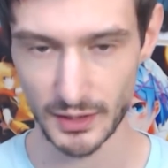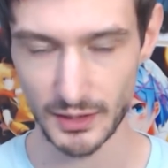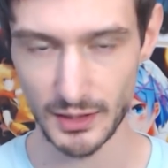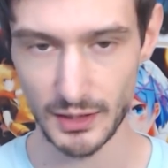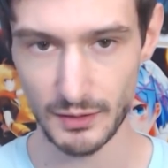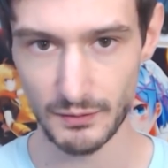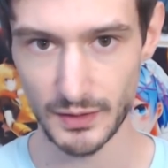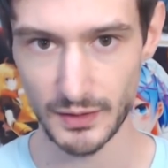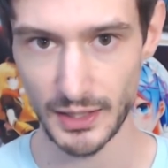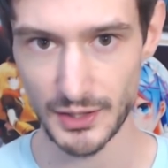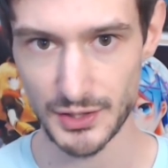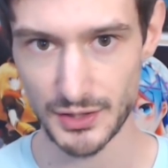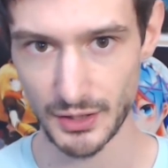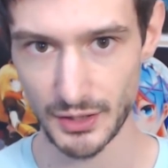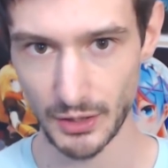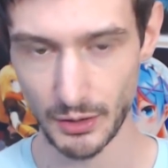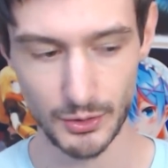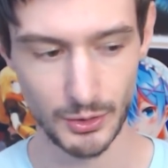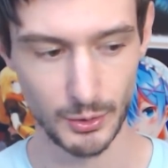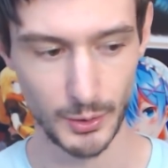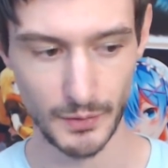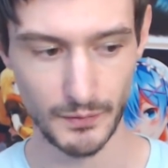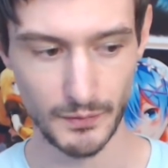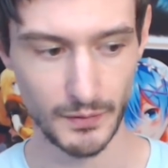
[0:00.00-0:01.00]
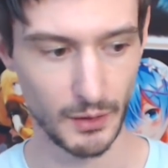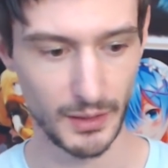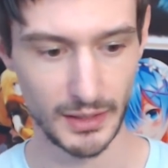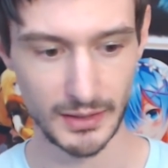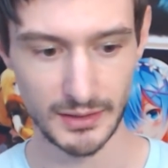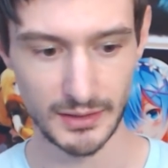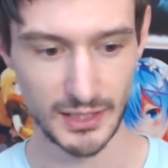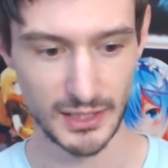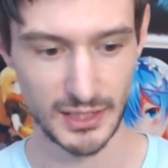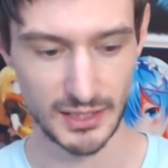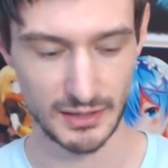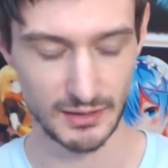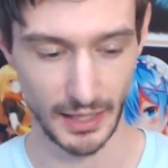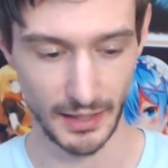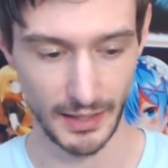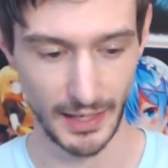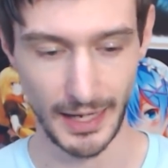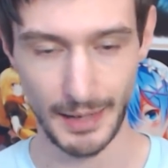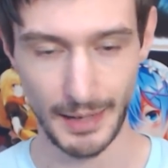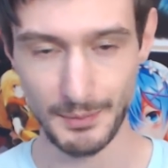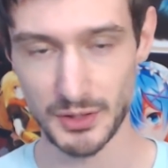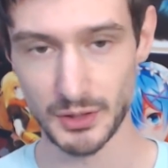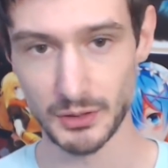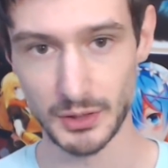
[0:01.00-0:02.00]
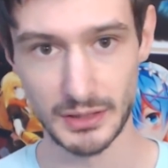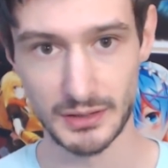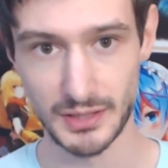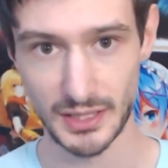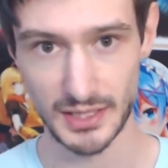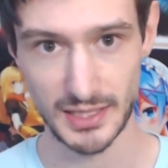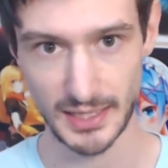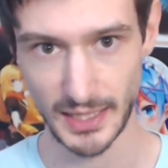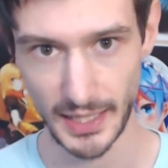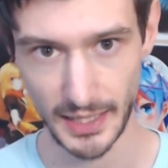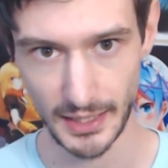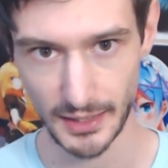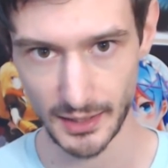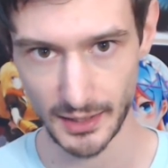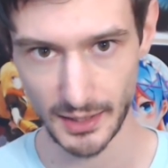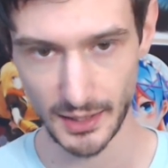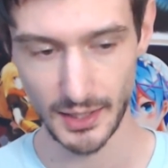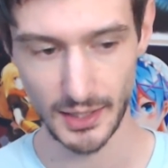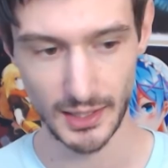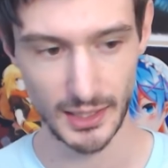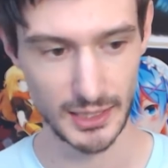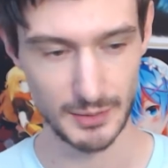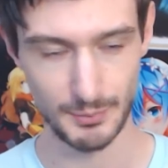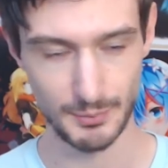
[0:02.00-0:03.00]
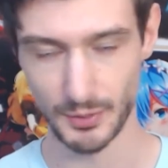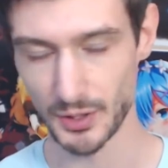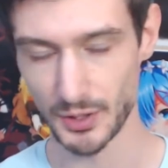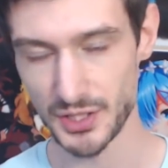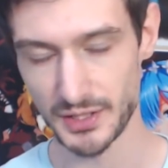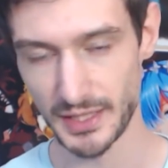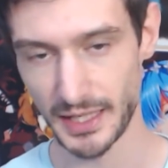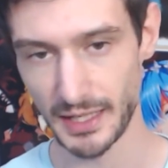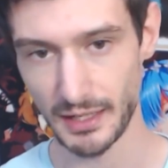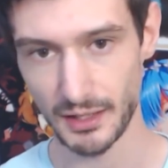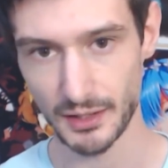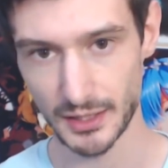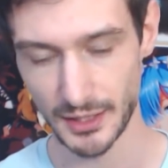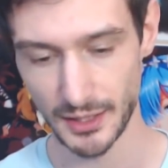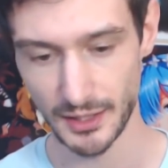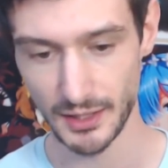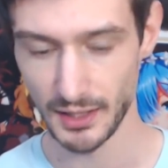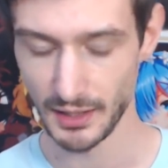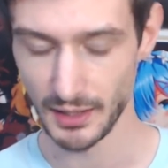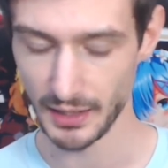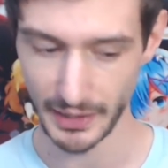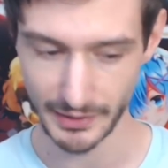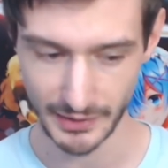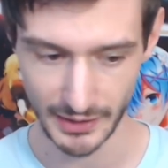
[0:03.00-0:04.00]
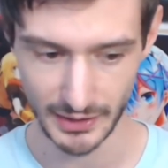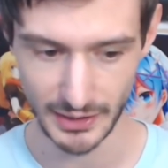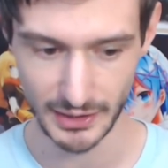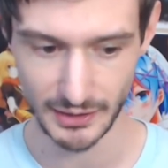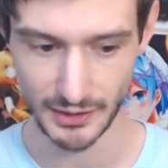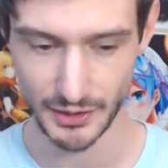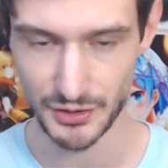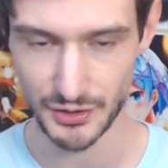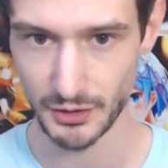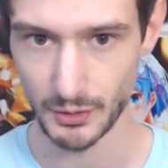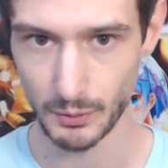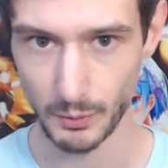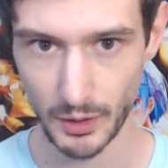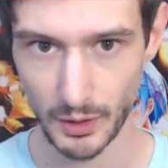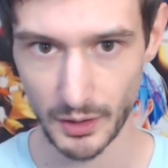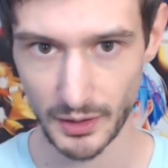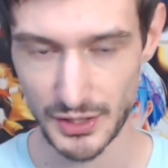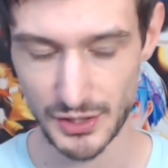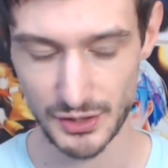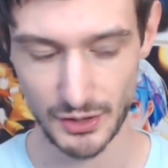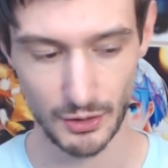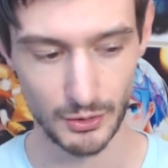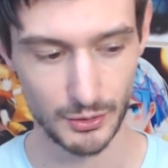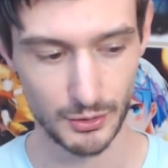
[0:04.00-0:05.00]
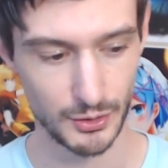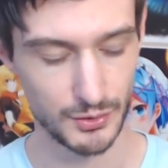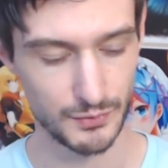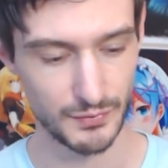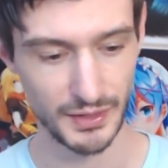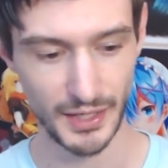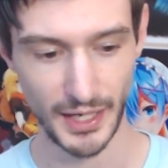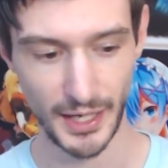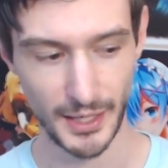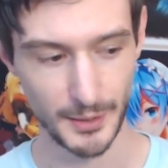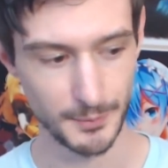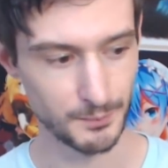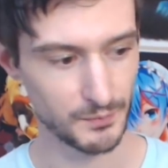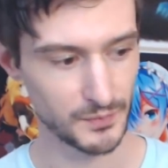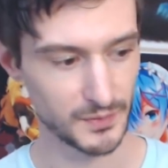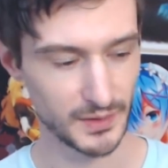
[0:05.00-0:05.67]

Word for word: even as Goku, even though I dis- I absolutely dislike his personality. I think he does good work as Goku's VA.